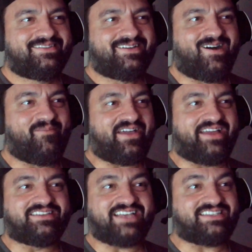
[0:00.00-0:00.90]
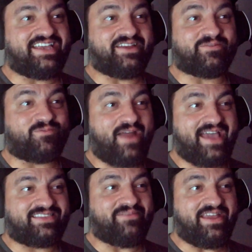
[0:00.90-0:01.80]
oh my god, this guy's getting
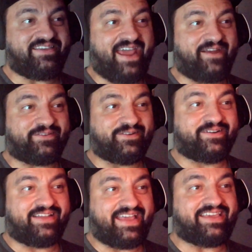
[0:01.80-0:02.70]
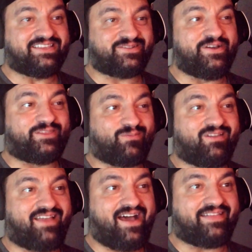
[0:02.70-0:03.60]
wrecked. The main character, like he's going through
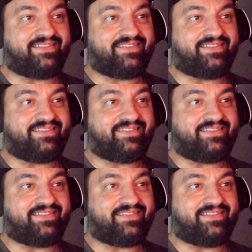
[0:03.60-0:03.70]
a lot.